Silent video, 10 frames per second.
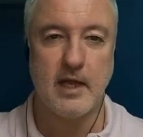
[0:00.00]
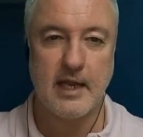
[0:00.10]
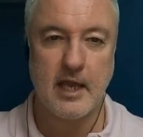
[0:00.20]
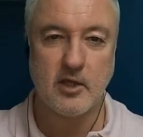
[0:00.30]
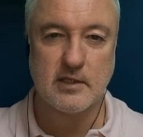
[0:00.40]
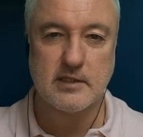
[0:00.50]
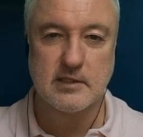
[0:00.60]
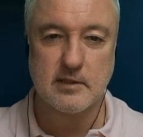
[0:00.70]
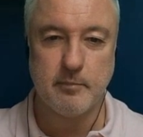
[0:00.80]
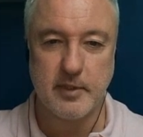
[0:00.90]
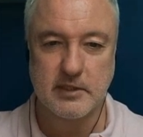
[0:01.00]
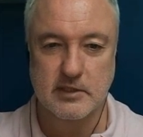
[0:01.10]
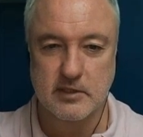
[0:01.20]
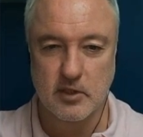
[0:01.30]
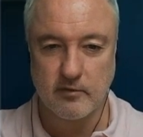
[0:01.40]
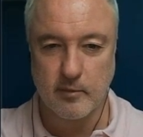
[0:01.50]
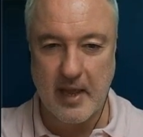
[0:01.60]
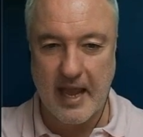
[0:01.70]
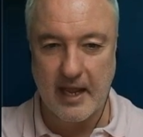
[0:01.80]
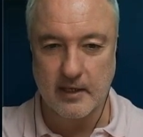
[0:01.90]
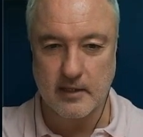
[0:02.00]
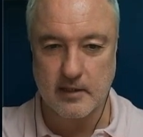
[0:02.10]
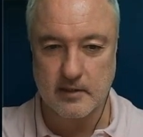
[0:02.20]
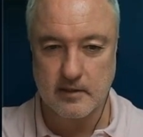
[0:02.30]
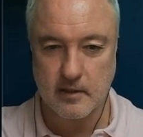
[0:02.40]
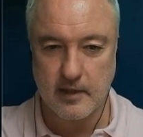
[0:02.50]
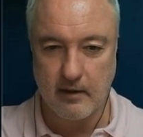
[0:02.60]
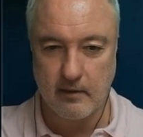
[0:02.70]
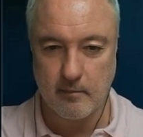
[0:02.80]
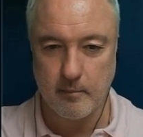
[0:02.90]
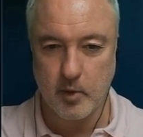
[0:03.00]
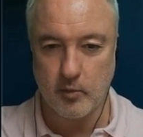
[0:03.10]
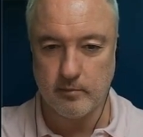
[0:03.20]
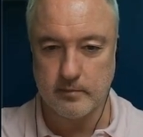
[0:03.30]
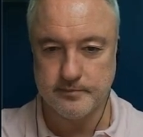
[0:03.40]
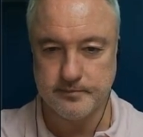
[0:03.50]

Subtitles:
And here you can see there's a bit of a band there. Boom.